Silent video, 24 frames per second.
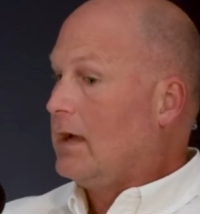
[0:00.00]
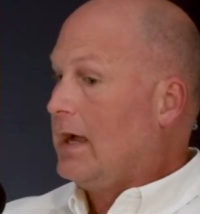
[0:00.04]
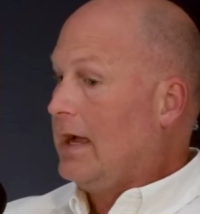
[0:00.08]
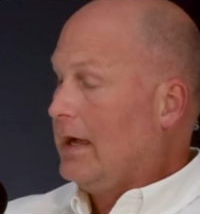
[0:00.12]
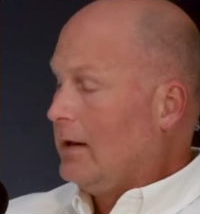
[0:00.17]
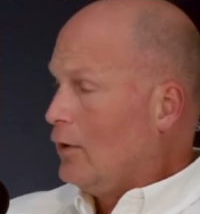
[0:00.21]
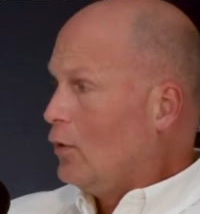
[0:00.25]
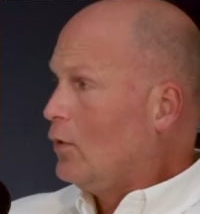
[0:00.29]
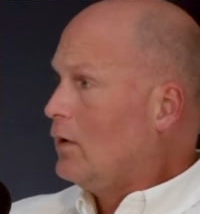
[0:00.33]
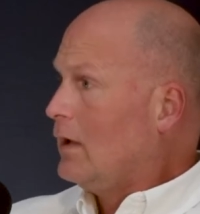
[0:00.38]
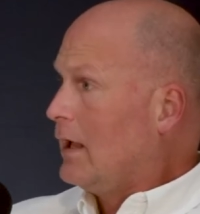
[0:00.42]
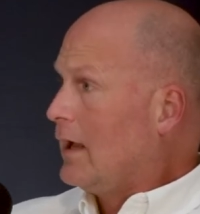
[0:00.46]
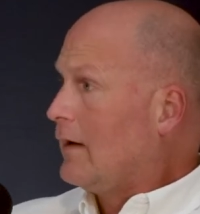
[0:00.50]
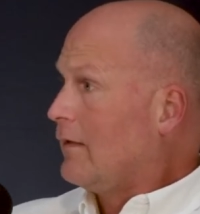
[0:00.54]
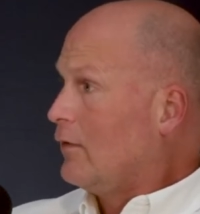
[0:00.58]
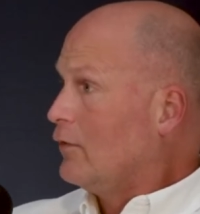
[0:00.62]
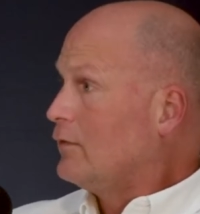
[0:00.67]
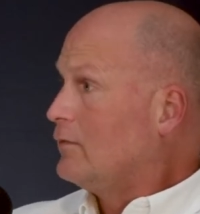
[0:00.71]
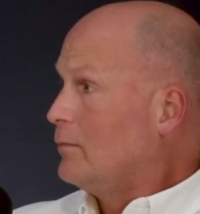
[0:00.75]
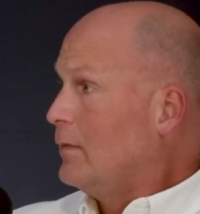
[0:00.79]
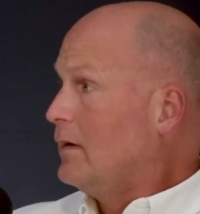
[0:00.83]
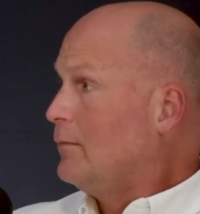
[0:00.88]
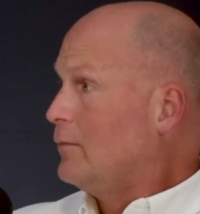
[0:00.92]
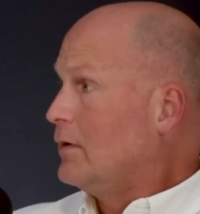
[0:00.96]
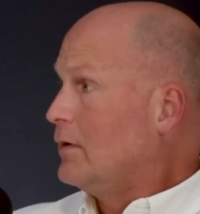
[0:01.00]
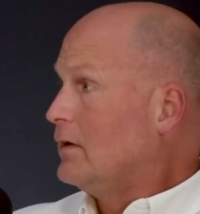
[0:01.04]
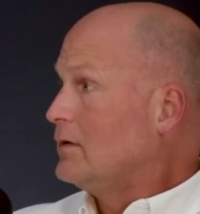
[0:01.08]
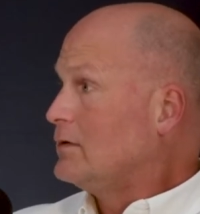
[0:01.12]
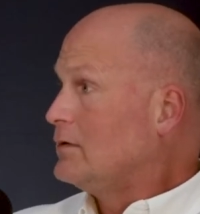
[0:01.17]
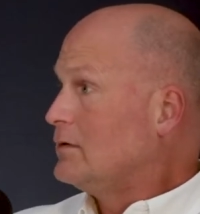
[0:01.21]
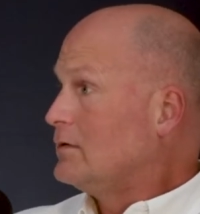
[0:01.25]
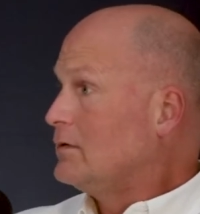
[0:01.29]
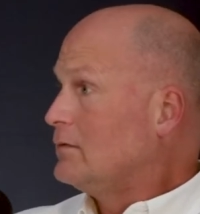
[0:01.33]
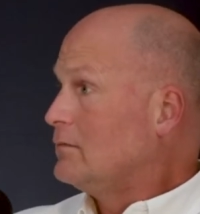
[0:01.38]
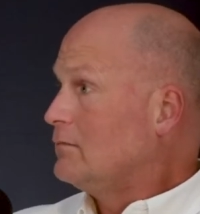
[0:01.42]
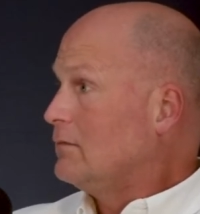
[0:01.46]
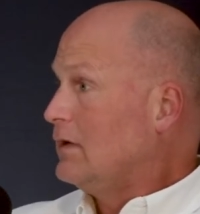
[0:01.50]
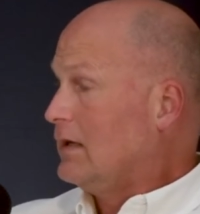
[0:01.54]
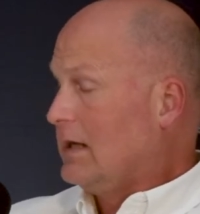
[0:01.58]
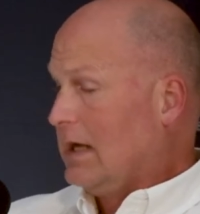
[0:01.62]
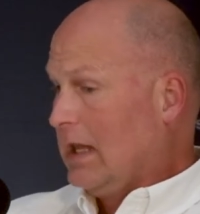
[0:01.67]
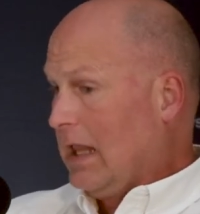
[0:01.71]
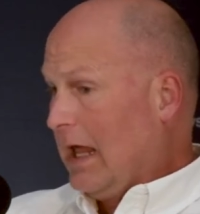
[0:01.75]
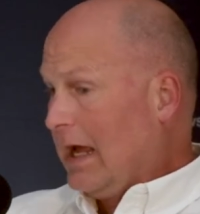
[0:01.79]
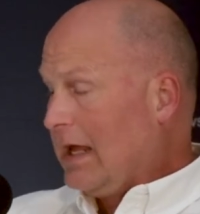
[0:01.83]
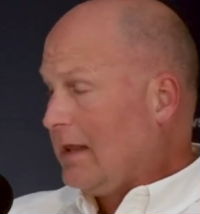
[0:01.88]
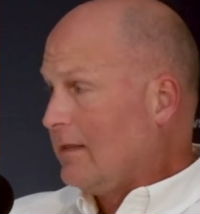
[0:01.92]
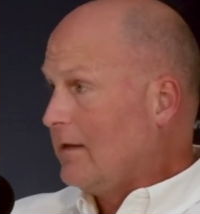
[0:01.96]
I know a lot of those members, and I
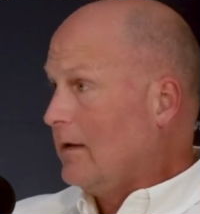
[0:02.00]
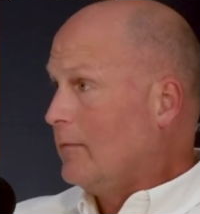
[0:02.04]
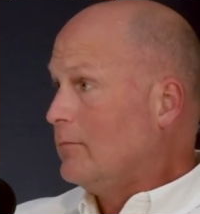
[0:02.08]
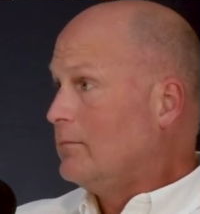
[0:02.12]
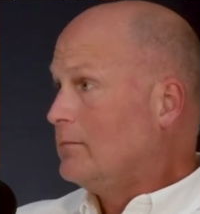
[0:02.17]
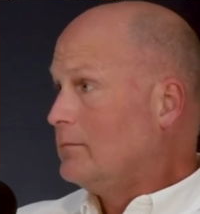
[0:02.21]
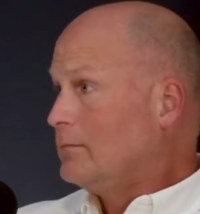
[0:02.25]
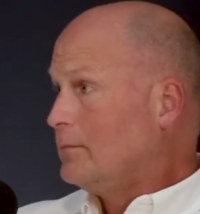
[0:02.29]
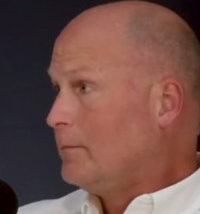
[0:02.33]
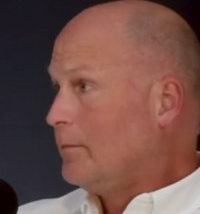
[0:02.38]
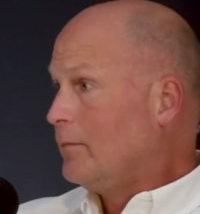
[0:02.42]
like them.